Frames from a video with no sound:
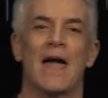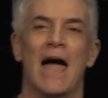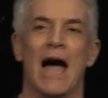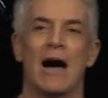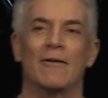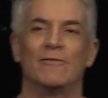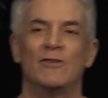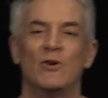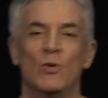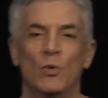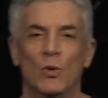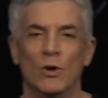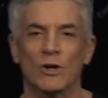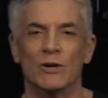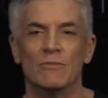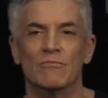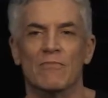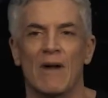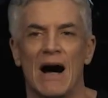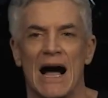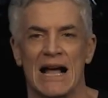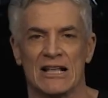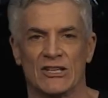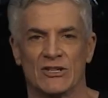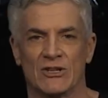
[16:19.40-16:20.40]
How you
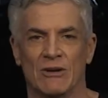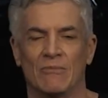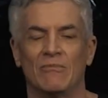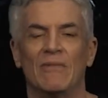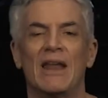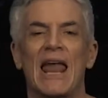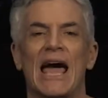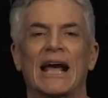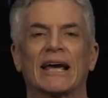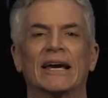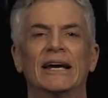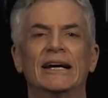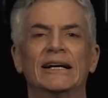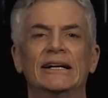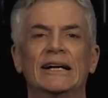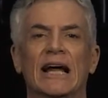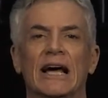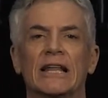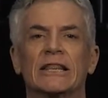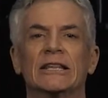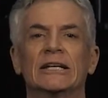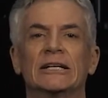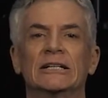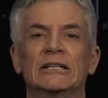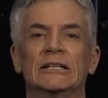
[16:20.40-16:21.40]
wouldn't mind some lacking
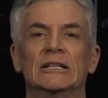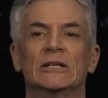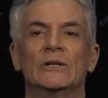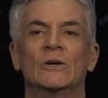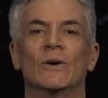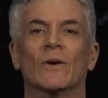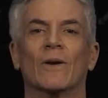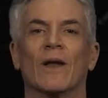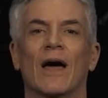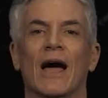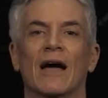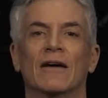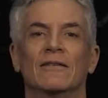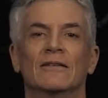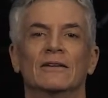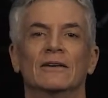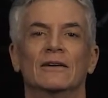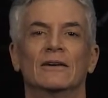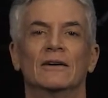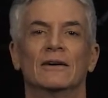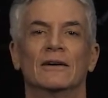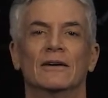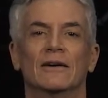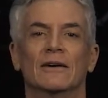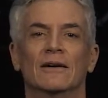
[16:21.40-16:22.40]
nothing in your life.
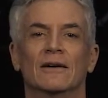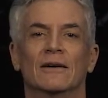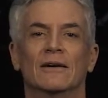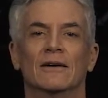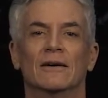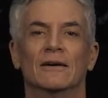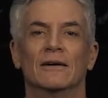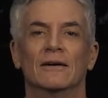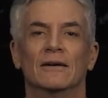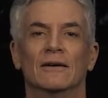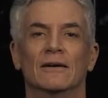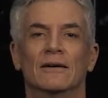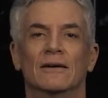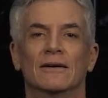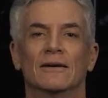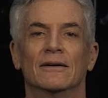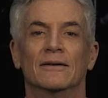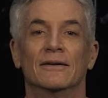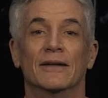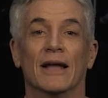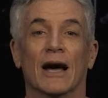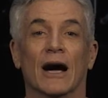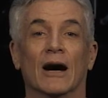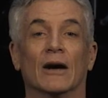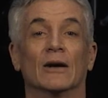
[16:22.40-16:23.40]

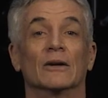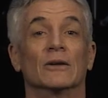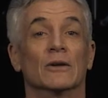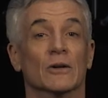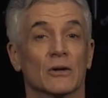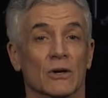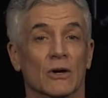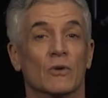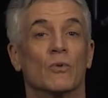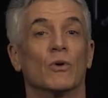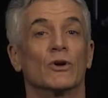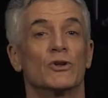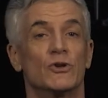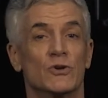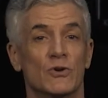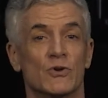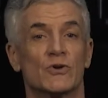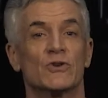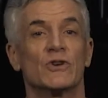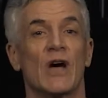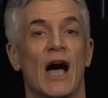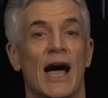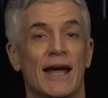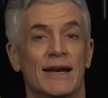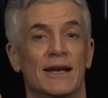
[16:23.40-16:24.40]
Now look what
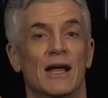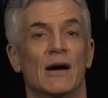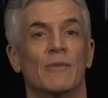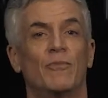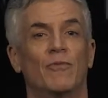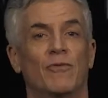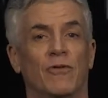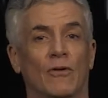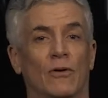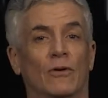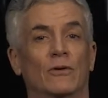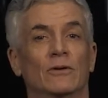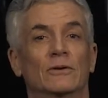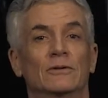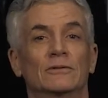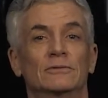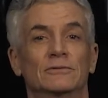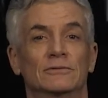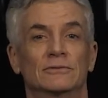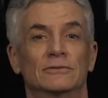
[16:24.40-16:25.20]
you signed up for.